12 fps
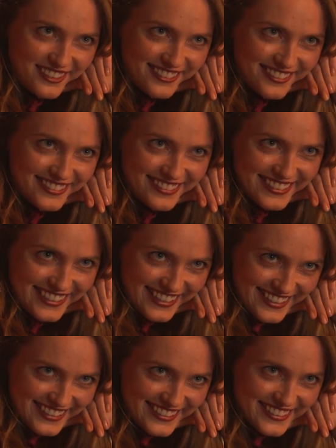No,
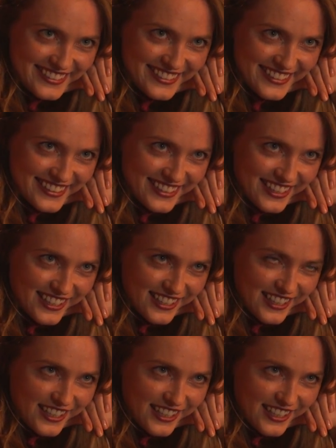no. I just you know it was